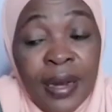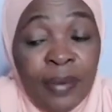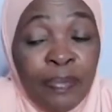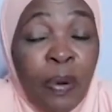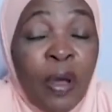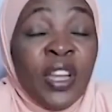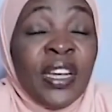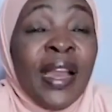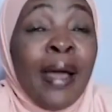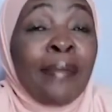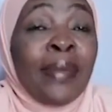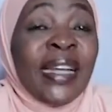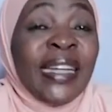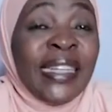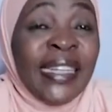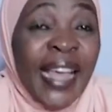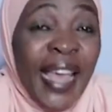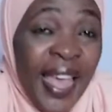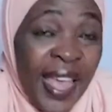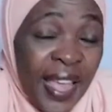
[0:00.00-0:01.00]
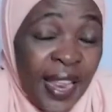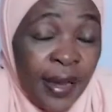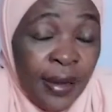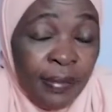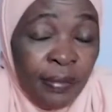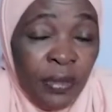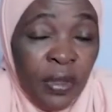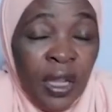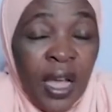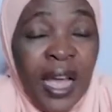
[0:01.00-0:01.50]
Point number 10,
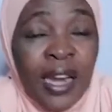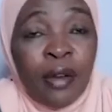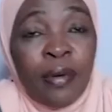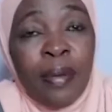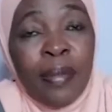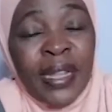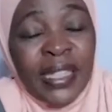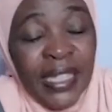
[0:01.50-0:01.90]
and remember,